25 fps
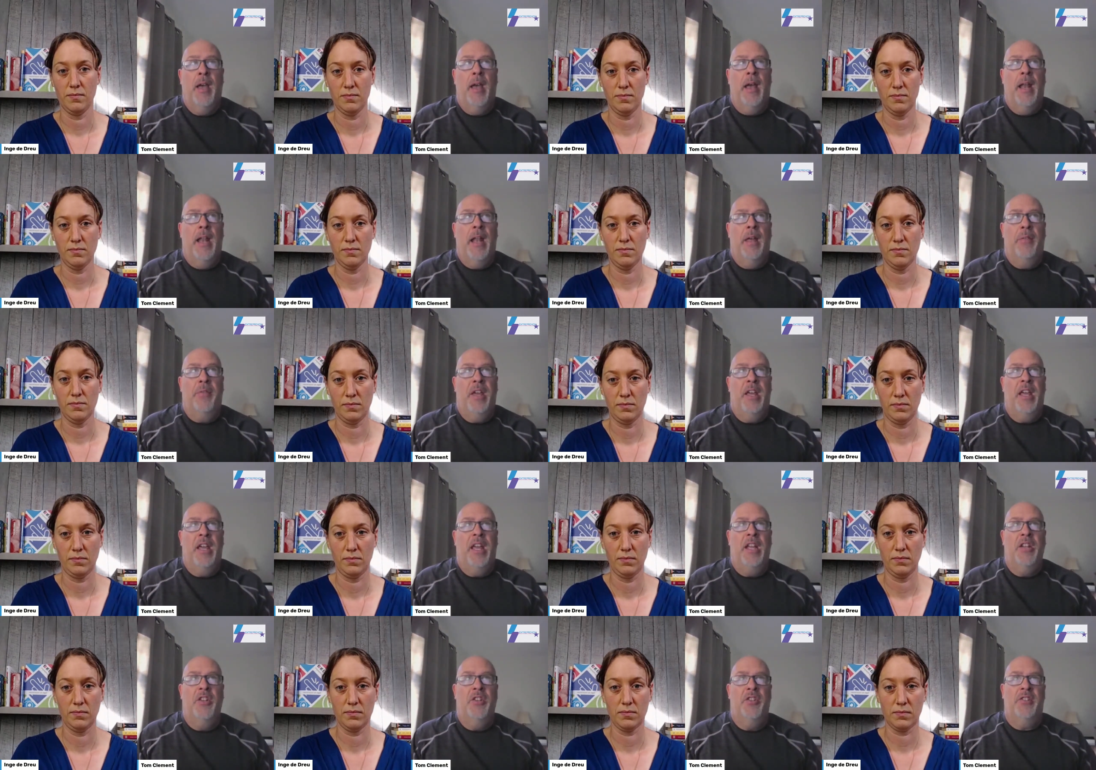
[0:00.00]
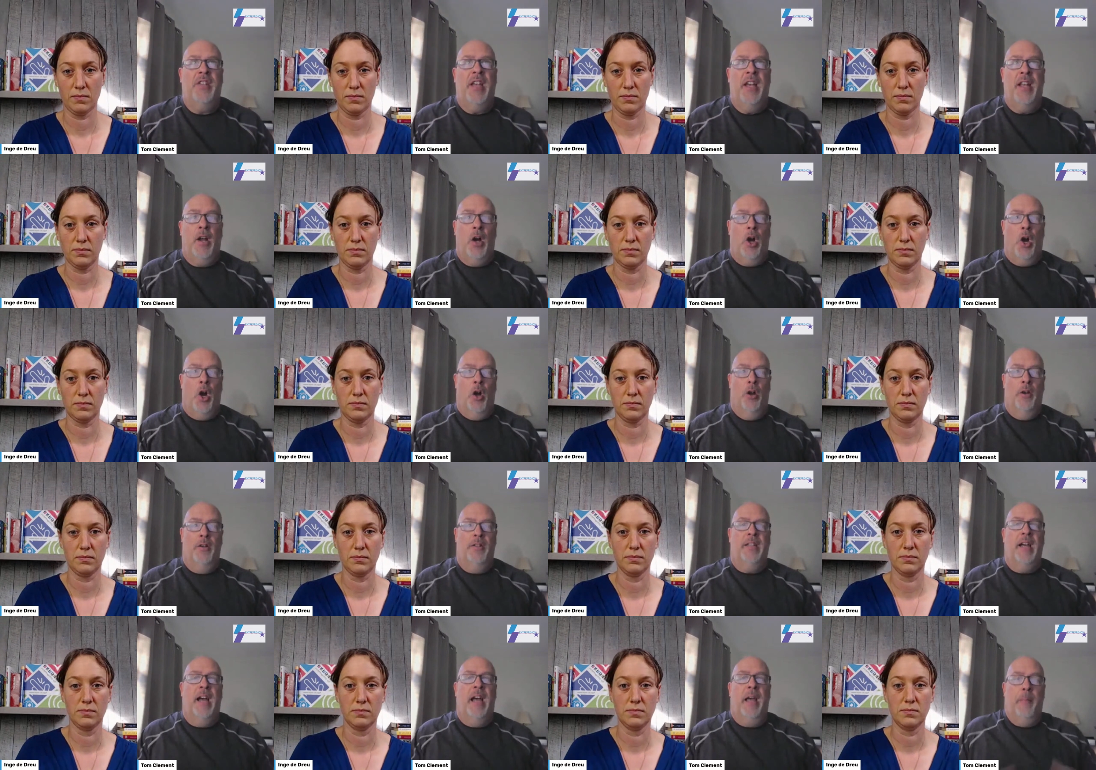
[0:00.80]
Speaker 1: And I think he just had a
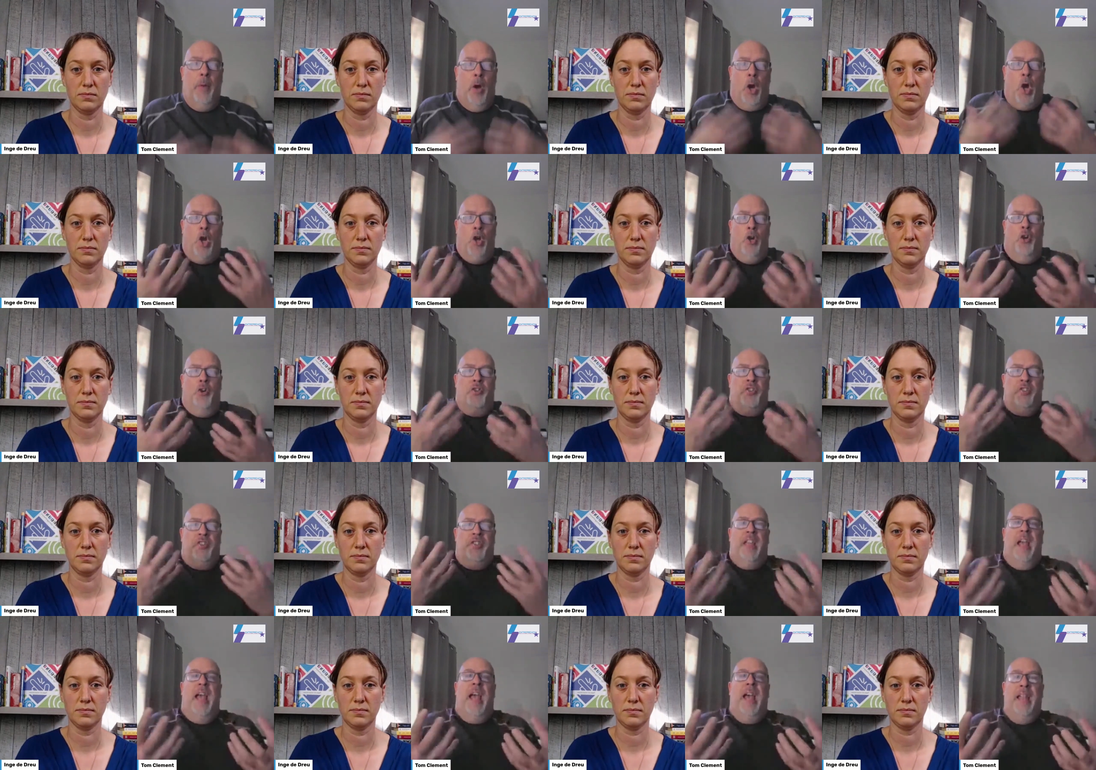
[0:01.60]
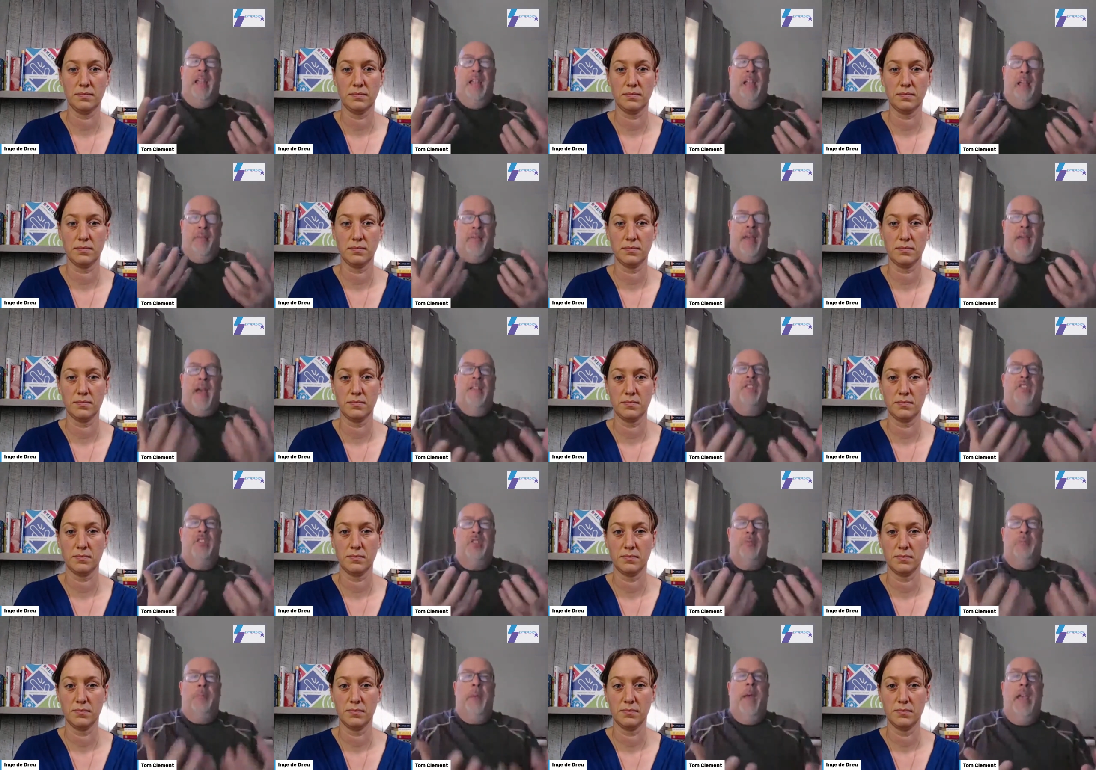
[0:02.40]
hard time understanding that
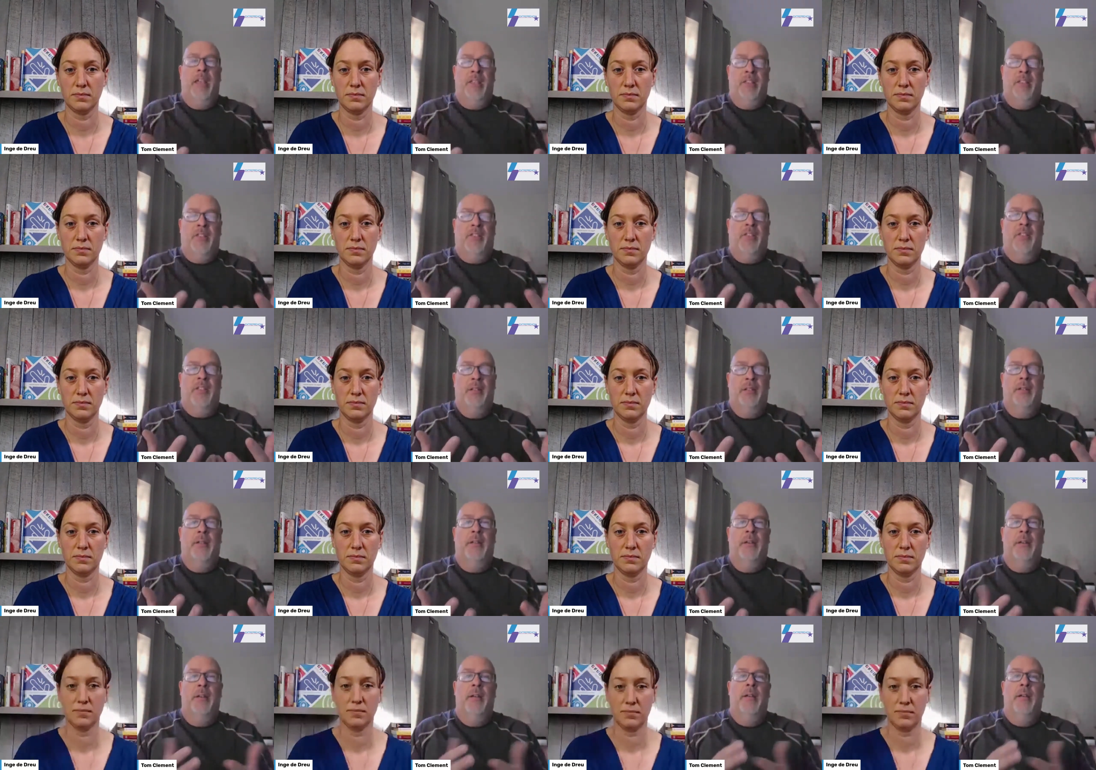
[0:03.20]
space.